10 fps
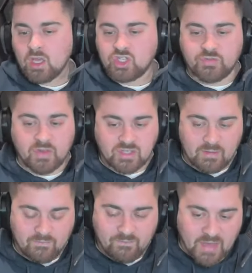Just visit
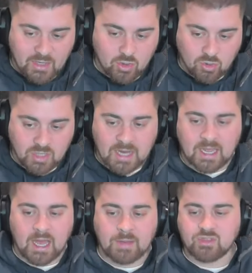
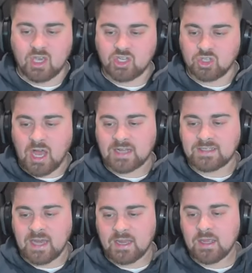fanduel.com slash locked
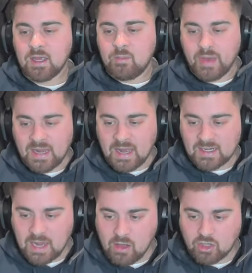on. Bet on
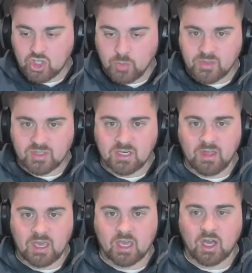college hoops until
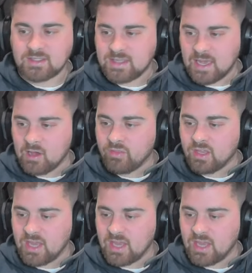they cut down the